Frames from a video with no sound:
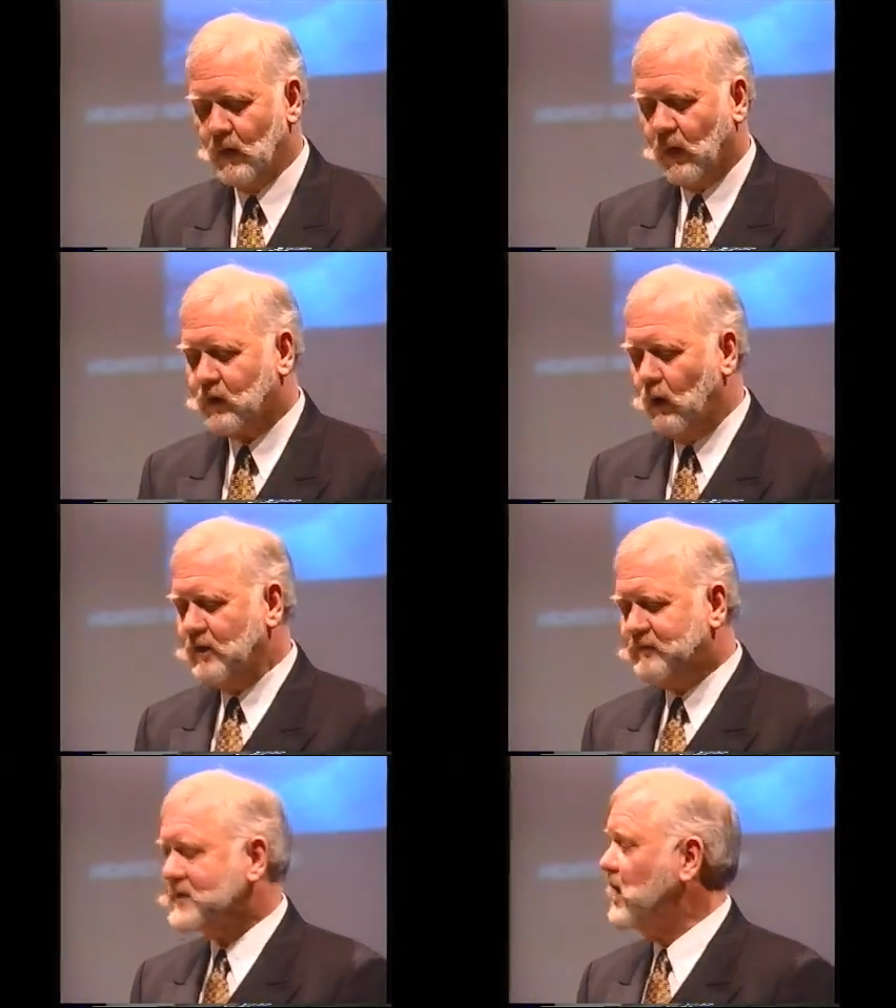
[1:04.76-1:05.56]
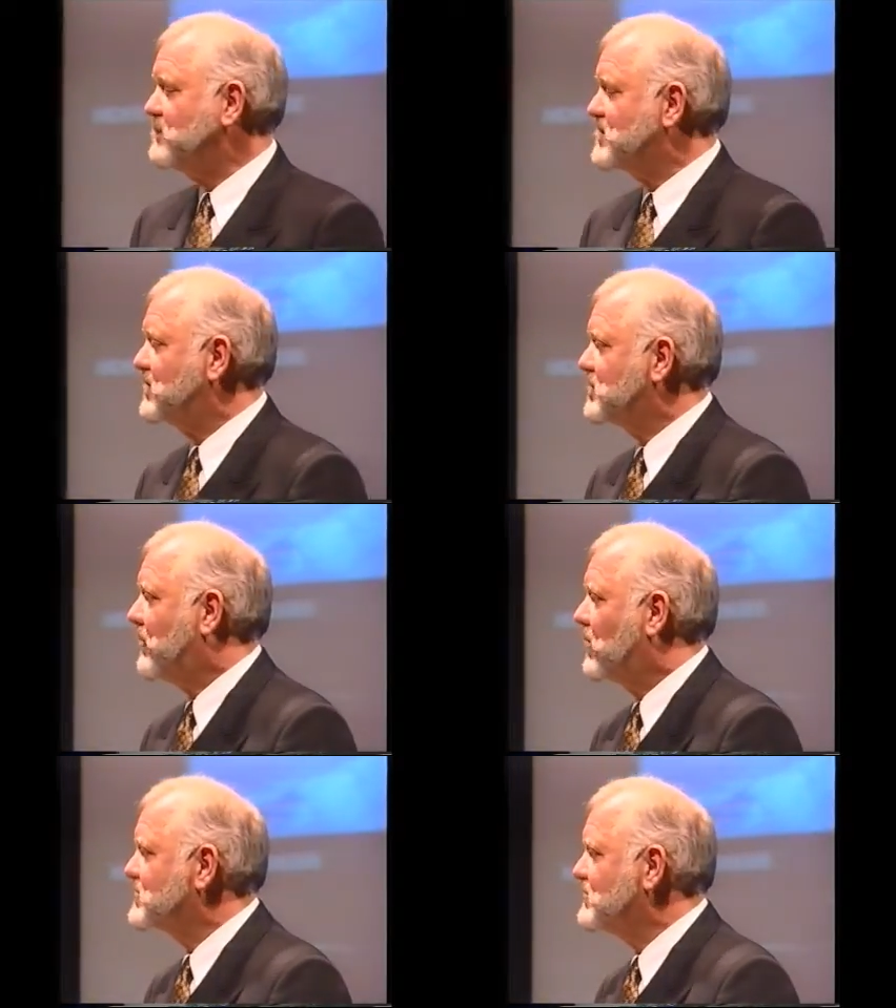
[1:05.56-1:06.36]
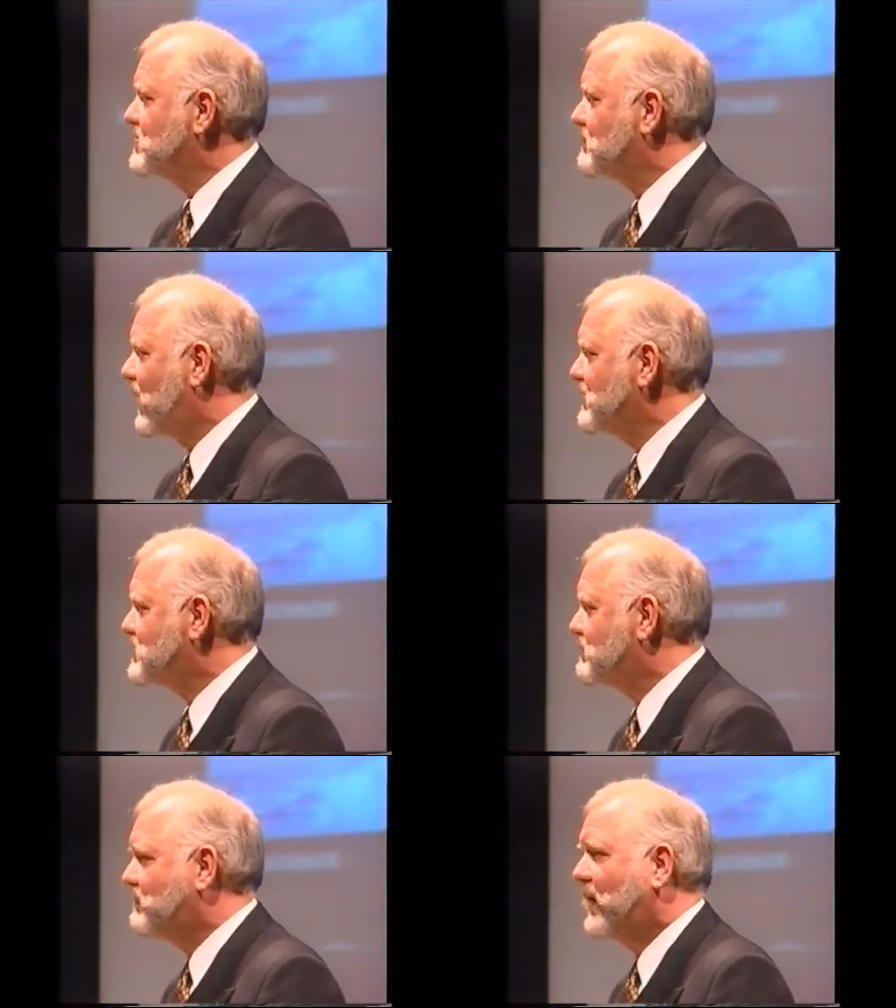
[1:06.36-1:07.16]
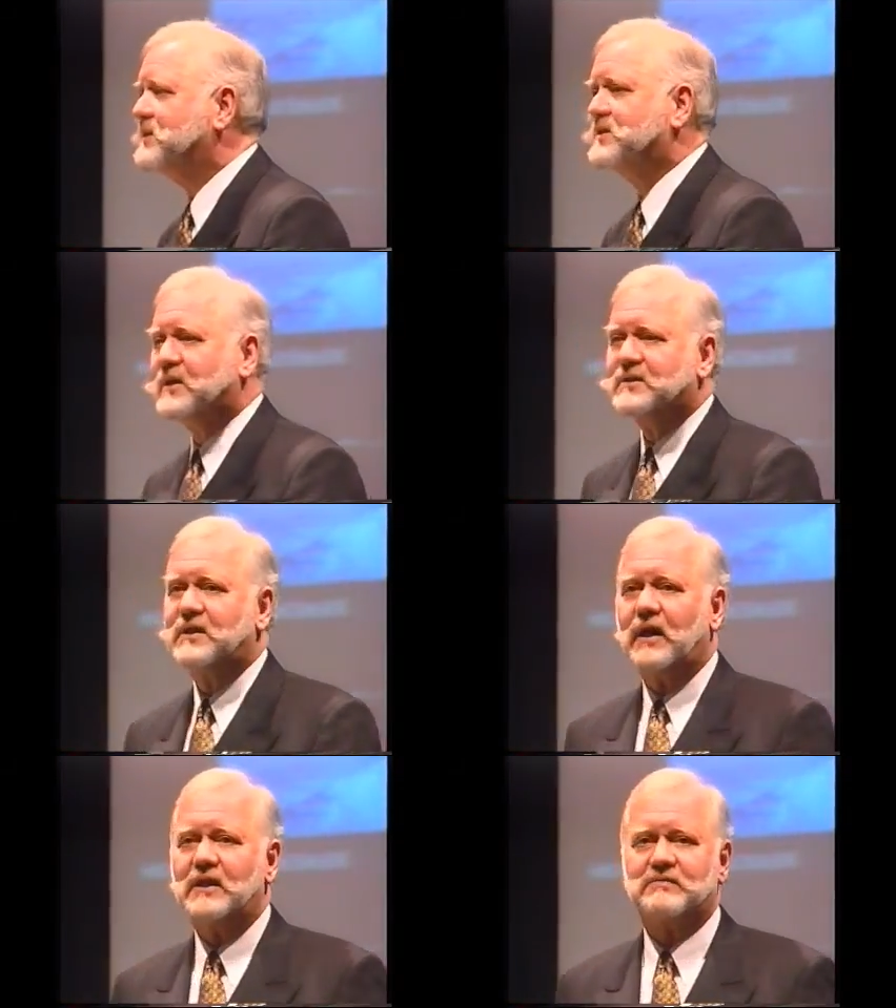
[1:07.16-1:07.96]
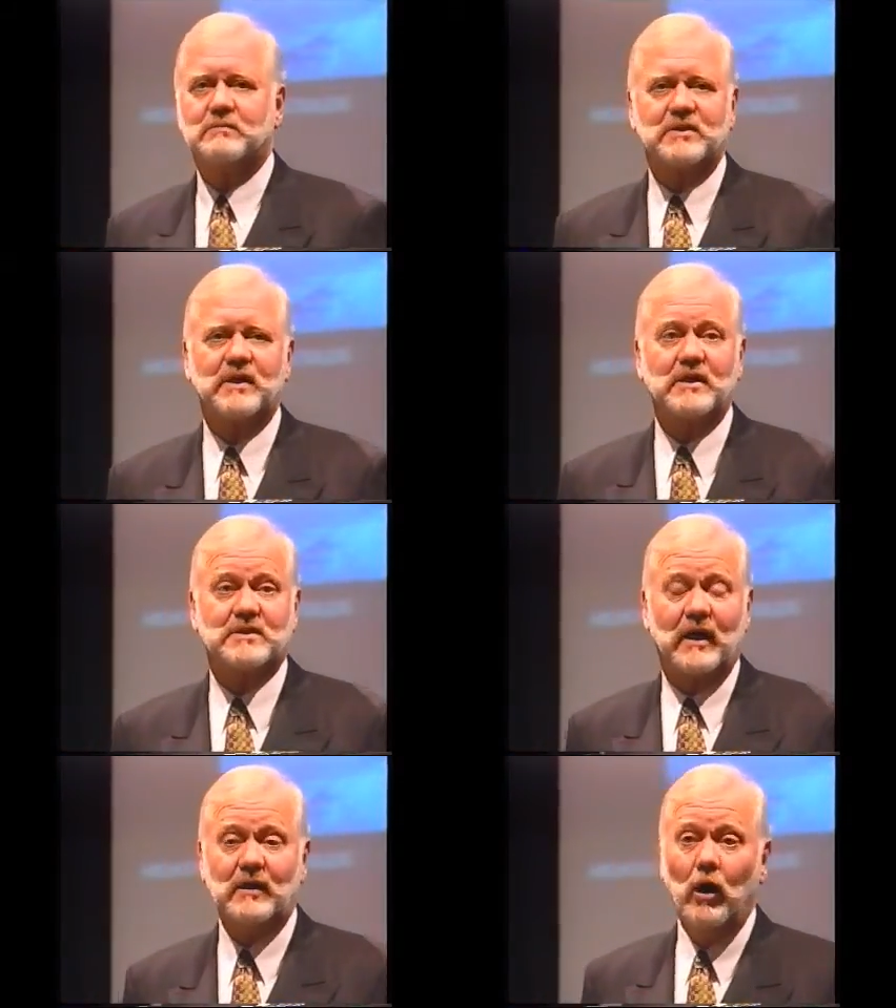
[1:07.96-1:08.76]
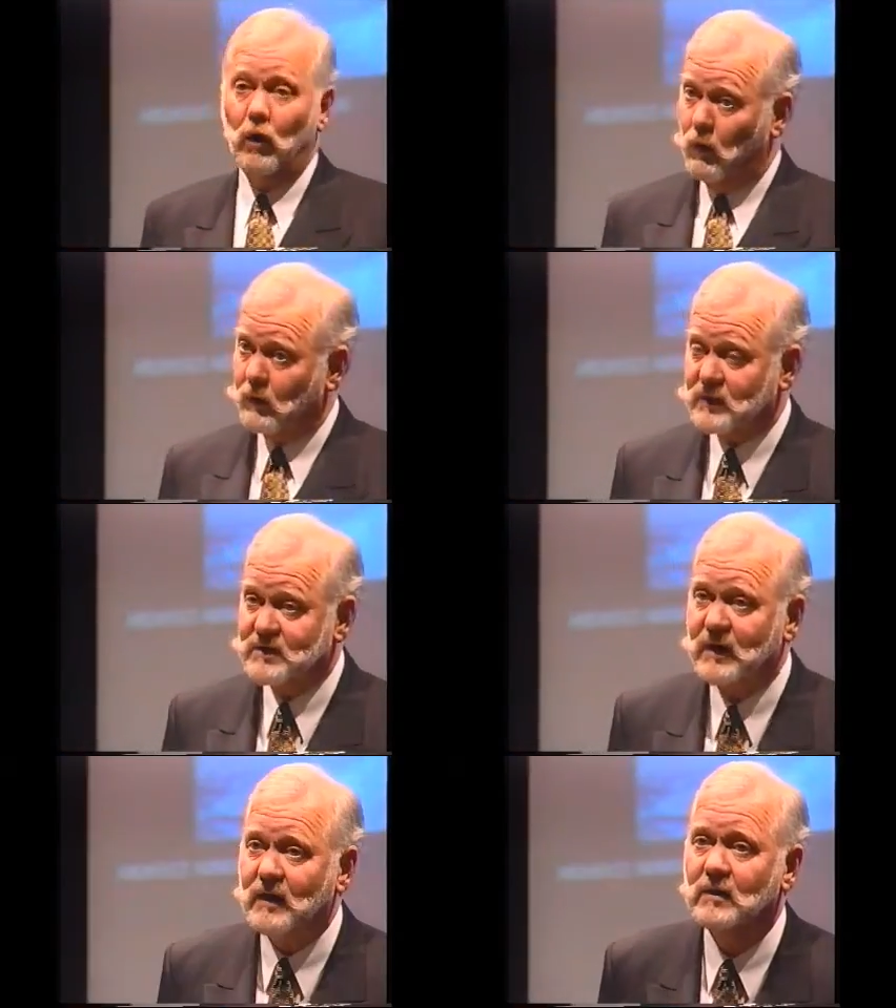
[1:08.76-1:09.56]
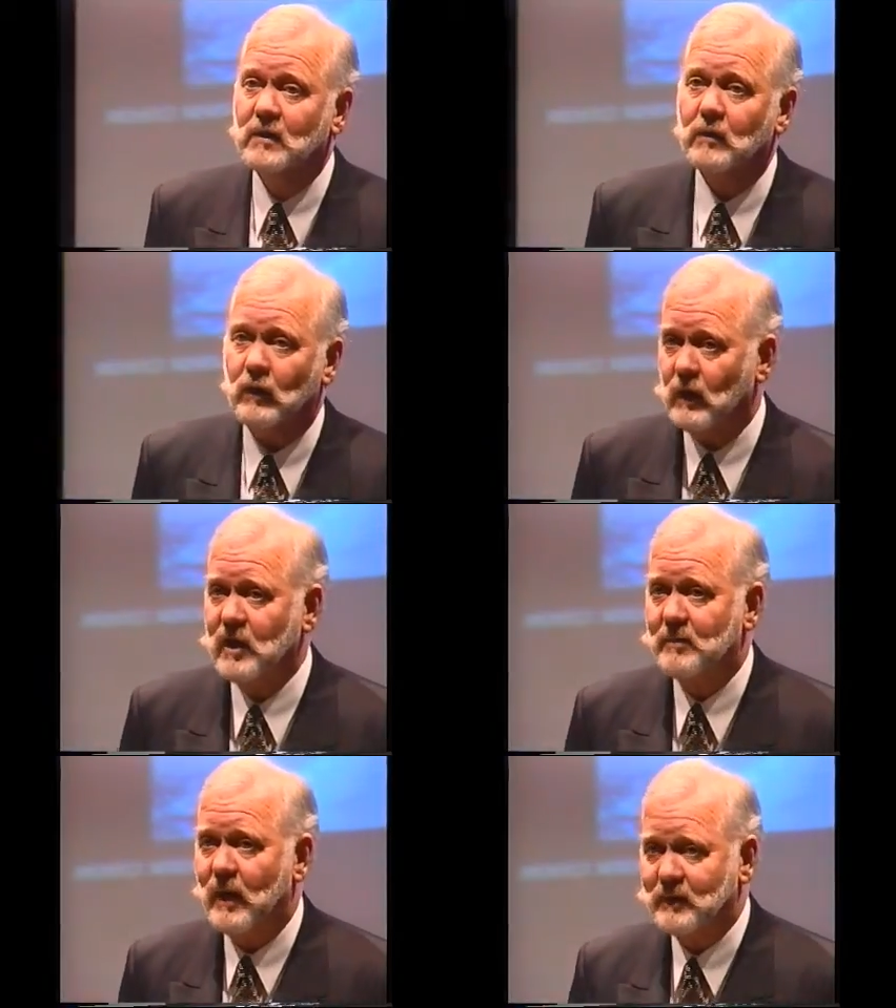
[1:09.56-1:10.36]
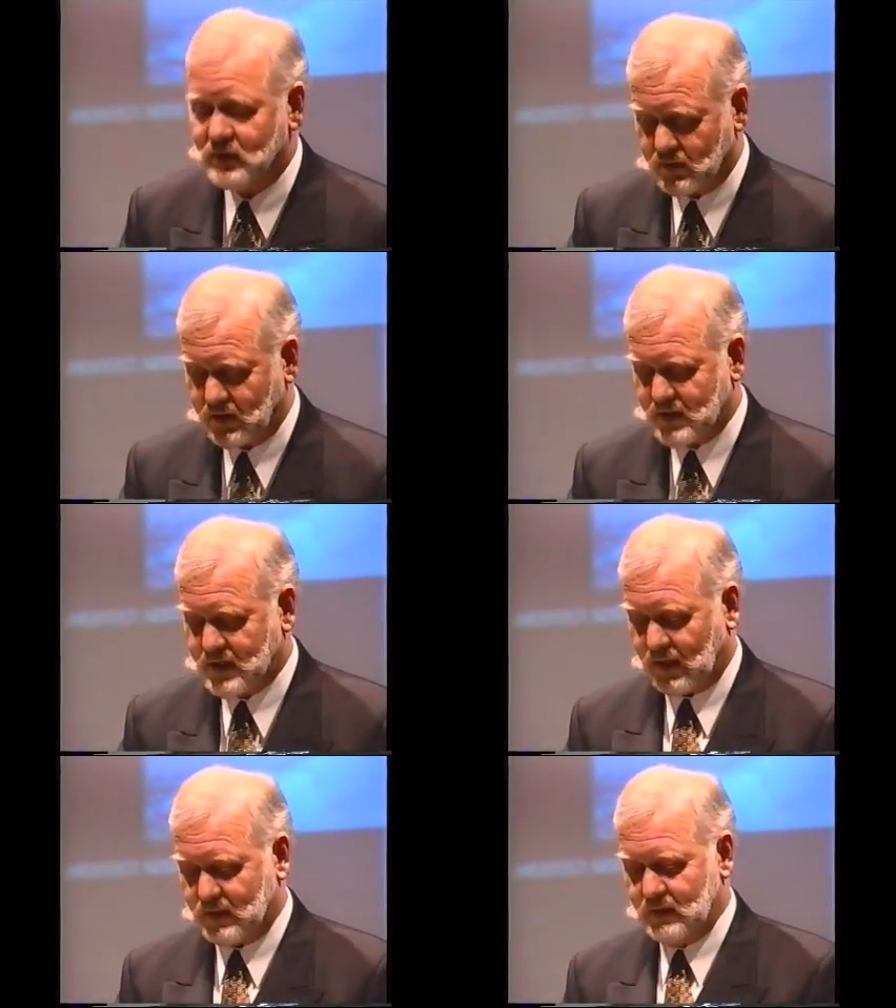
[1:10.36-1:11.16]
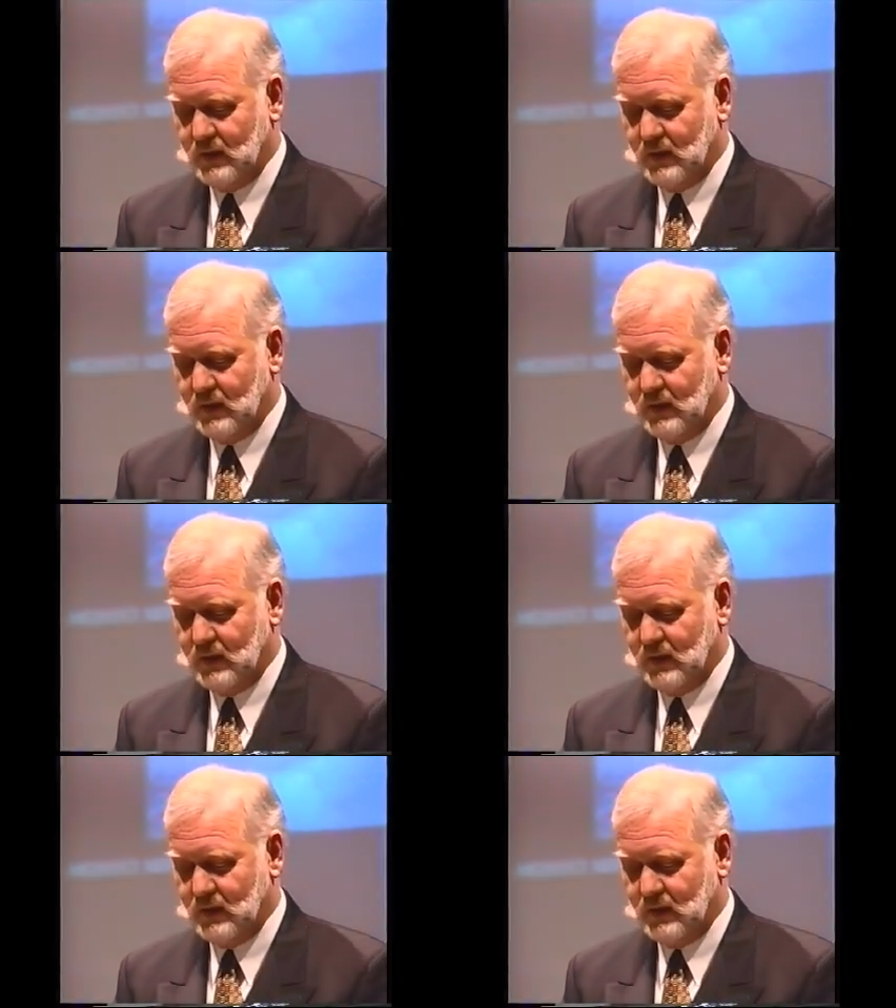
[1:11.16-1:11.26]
We're calling for 10% deposit and the balance to be paid 60 days from today's date, or indeed earlier by mutual consent.